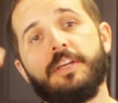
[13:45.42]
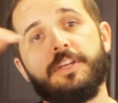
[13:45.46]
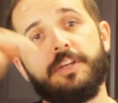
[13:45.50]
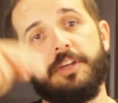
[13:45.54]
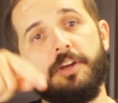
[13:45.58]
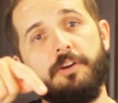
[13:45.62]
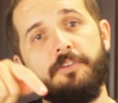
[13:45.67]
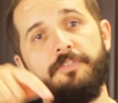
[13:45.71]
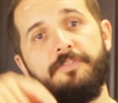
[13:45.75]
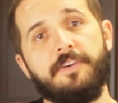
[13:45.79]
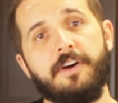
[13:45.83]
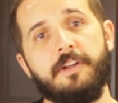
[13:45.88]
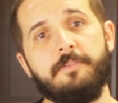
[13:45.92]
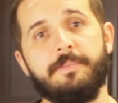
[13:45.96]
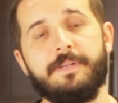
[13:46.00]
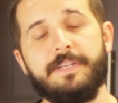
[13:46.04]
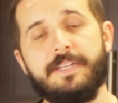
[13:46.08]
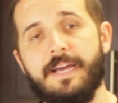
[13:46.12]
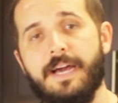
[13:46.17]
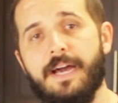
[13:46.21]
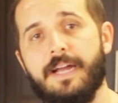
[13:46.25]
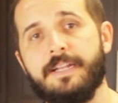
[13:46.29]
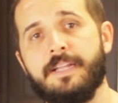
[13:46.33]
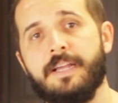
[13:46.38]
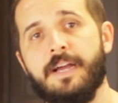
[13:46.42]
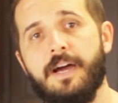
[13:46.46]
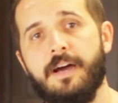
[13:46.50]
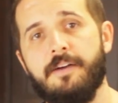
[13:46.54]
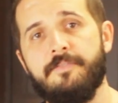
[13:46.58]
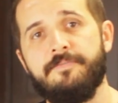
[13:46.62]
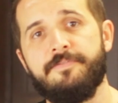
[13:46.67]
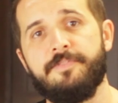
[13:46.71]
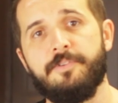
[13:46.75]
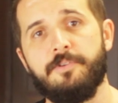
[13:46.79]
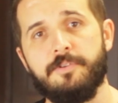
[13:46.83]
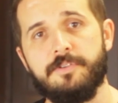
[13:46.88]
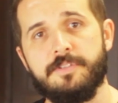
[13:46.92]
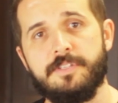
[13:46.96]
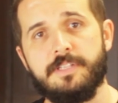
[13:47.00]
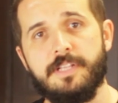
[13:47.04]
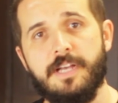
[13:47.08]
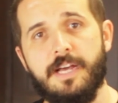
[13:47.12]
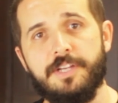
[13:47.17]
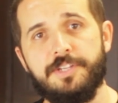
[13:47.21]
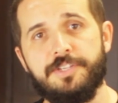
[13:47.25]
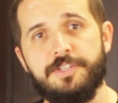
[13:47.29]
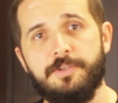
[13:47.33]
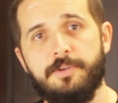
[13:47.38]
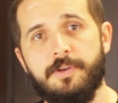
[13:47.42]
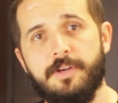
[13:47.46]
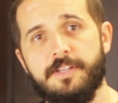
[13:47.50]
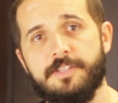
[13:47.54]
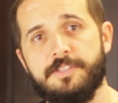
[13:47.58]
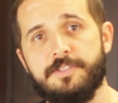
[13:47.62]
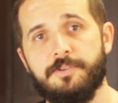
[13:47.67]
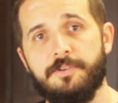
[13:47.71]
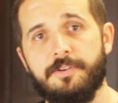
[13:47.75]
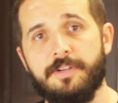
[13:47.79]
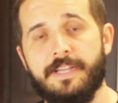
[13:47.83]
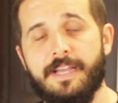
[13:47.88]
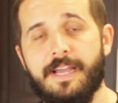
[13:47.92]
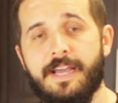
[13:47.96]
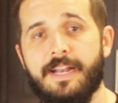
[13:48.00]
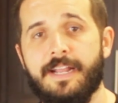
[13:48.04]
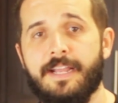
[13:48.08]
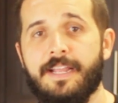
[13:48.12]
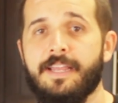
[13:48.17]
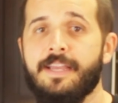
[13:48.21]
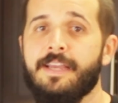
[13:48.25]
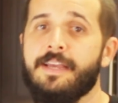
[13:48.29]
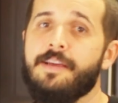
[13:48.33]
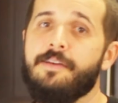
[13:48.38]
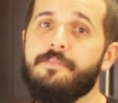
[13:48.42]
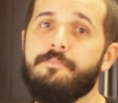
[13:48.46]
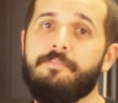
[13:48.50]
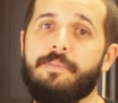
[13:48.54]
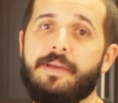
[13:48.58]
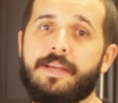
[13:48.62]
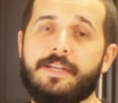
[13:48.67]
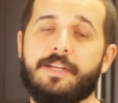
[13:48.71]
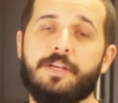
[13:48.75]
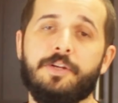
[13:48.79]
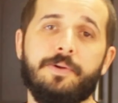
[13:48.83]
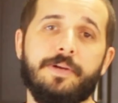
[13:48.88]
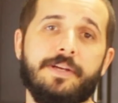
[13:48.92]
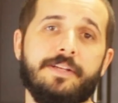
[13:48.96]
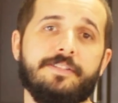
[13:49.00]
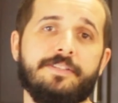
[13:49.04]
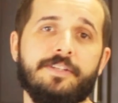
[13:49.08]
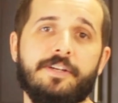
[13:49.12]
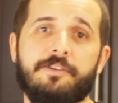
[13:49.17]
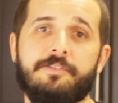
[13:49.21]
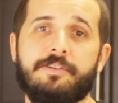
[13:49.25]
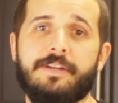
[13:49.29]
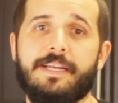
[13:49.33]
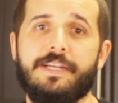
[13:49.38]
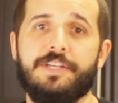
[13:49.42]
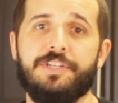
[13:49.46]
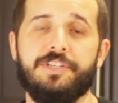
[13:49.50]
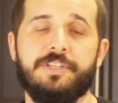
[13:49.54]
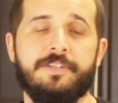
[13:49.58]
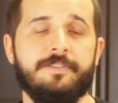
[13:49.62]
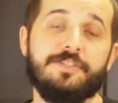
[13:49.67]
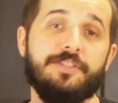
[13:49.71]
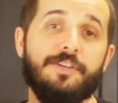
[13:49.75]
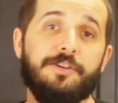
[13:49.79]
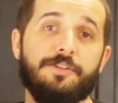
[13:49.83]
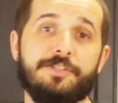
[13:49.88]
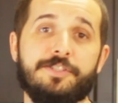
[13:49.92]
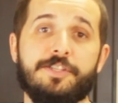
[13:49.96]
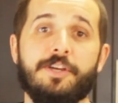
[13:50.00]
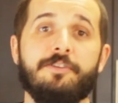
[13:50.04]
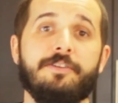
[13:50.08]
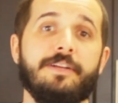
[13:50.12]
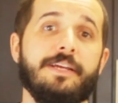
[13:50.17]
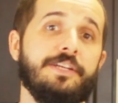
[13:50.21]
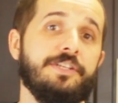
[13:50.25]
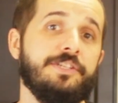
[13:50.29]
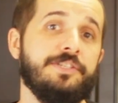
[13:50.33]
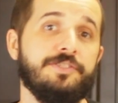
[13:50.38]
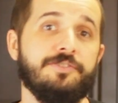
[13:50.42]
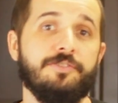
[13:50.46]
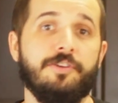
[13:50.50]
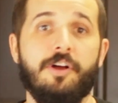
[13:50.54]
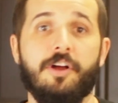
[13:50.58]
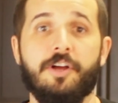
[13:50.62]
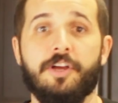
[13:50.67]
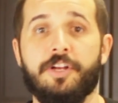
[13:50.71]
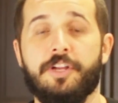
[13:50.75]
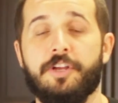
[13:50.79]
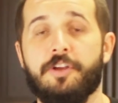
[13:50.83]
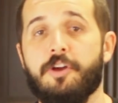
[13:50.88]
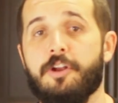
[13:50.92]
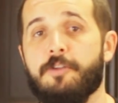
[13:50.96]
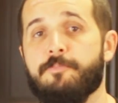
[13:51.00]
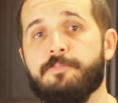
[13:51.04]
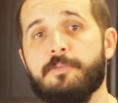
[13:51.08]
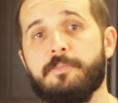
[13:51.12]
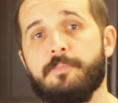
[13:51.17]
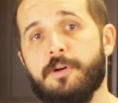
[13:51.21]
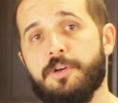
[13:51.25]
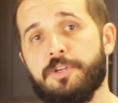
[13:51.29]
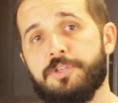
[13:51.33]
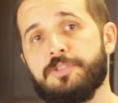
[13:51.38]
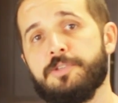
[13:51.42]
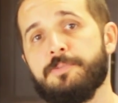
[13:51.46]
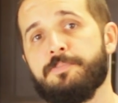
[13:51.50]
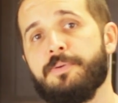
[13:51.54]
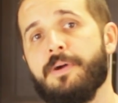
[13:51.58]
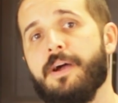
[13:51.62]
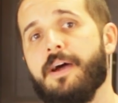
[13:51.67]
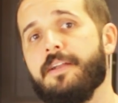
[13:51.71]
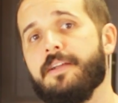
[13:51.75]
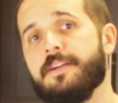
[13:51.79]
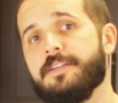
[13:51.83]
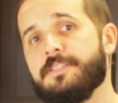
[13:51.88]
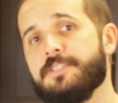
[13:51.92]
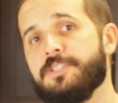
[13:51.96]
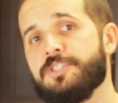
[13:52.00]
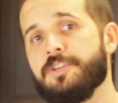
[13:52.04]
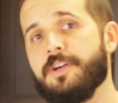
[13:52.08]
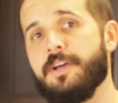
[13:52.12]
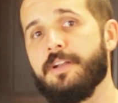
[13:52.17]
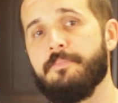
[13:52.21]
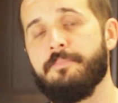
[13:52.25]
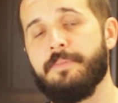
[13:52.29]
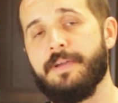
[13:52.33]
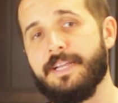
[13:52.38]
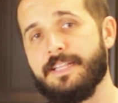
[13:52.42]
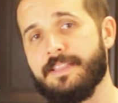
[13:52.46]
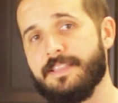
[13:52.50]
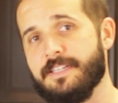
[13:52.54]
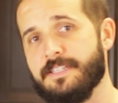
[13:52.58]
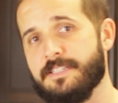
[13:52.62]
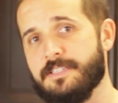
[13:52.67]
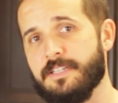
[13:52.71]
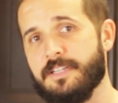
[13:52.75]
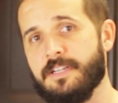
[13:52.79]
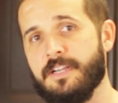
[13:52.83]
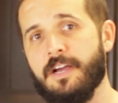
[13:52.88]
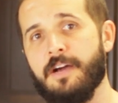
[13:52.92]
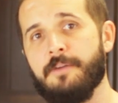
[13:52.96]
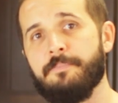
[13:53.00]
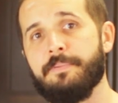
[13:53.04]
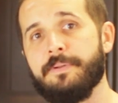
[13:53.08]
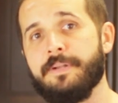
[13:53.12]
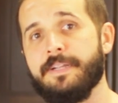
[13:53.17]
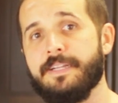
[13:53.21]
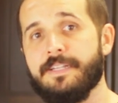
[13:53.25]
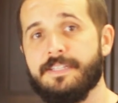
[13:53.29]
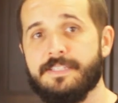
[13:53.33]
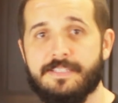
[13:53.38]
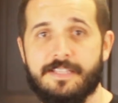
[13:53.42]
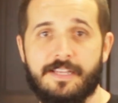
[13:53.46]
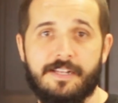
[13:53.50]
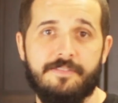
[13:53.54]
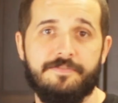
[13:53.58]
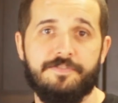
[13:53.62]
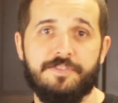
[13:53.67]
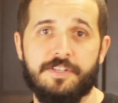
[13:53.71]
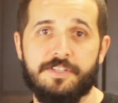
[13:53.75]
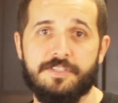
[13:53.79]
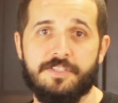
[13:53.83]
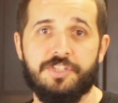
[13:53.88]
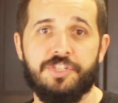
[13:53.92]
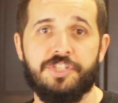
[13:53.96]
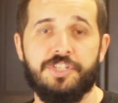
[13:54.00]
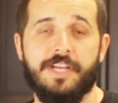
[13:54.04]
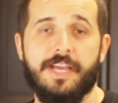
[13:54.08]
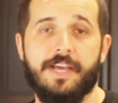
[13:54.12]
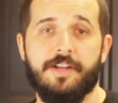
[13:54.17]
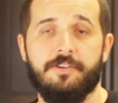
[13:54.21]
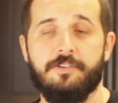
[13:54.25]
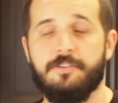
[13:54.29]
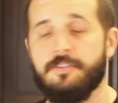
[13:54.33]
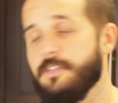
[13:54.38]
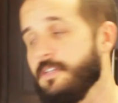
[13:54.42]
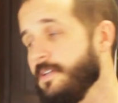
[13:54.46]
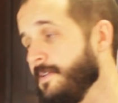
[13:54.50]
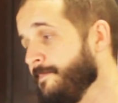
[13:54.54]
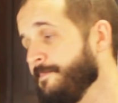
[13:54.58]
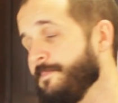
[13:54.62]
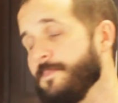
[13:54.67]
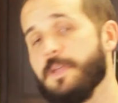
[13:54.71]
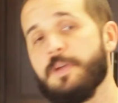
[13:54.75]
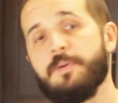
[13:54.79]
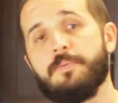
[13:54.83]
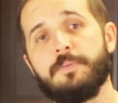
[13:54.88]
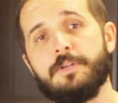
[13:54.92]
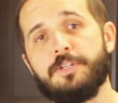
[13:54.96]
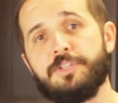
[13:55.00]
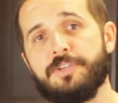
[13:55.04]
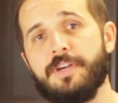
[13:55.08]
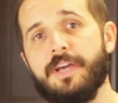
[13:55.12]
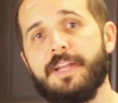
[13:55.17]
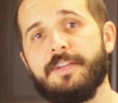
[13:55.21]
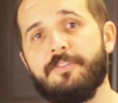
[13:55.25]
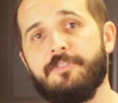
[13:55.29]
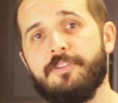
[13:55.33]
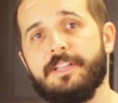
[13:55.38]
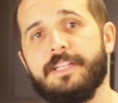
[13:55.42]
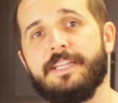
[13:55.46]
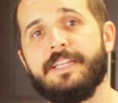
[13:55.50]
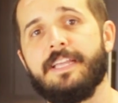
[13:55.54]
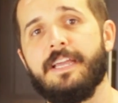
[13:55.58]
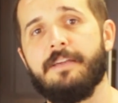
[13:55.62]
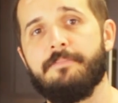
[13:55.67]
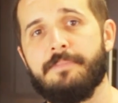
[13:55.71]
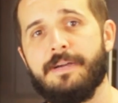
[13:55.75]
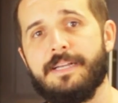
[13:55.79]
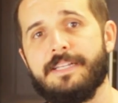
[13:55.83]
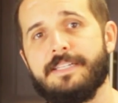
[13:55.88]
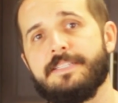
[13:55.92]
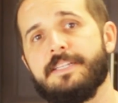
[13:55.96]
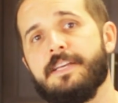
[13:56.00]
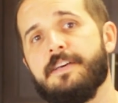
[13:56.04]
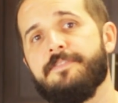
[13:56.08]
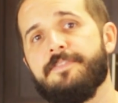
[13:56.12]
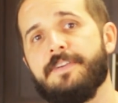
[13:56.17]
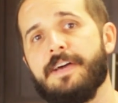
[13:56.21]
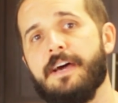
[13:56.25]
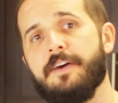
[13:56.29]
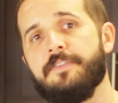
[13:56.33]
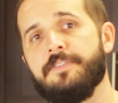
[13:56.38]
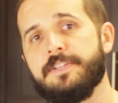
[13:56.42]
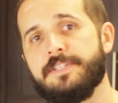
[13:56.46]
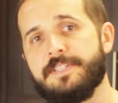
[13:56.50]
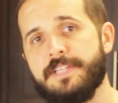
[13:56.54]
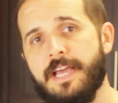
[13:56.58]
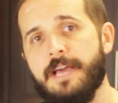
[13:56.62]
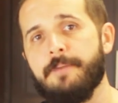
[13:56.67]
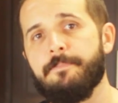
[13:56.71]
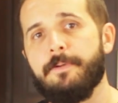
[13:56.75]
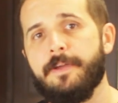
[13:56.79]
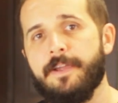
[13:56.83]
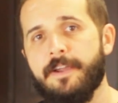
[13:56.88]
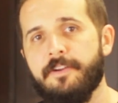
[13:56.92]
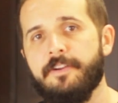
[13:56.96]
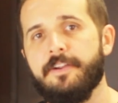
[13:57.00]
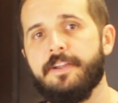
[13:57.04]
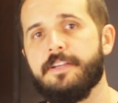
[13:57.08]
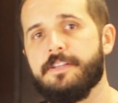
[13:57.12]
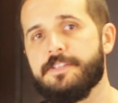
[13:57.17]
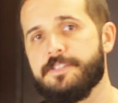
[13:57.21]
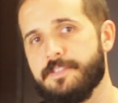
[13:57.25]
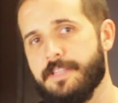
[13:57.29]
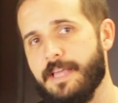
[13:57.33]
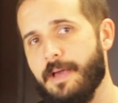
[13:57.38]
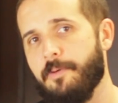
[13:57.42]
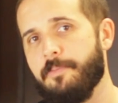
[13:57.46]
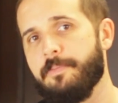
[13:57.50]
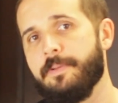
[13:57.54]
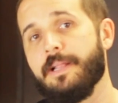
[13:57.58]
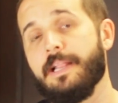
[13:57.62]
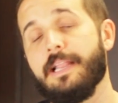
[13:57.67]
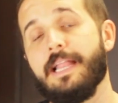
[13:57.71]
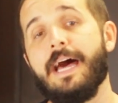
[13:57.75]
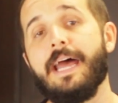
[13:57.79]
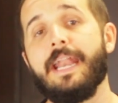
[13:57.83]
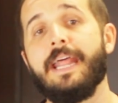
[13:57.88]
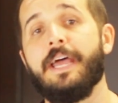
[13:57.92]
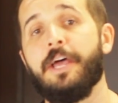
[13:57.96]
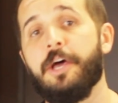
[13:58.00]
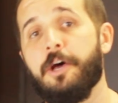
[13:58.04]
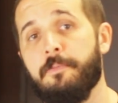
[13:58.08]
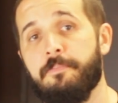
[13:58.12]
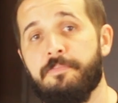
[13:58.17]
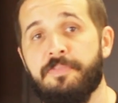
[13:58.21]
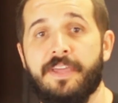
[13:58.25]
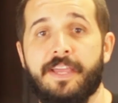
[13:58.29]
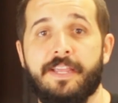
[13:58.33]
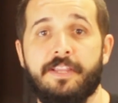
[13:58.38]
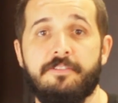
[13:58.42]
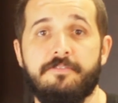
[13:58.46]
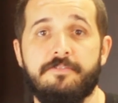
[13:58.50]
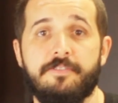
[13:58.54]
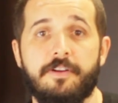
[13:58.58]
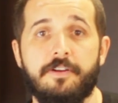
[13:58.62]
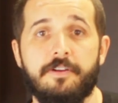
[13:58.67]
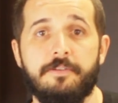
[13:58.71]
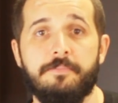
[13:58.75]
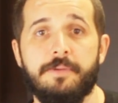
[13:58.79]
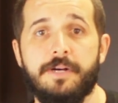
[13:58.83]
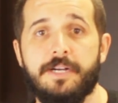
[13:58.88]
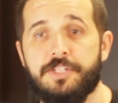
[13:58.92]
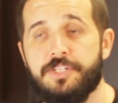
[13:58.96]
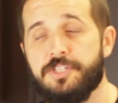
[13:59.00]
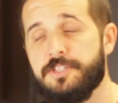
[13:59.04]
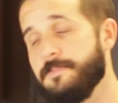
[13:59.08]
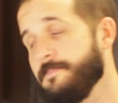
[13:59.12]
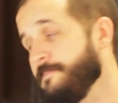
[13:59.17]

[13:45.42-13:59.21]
GoFundMe.com/US Organic. Make a quick donation. Those donations are all going to go to promotional products to try to make this a company instead of just a channel. I'm going to try to really get myself out in the Tampa area, so that would be a lot of help. Thank you very much.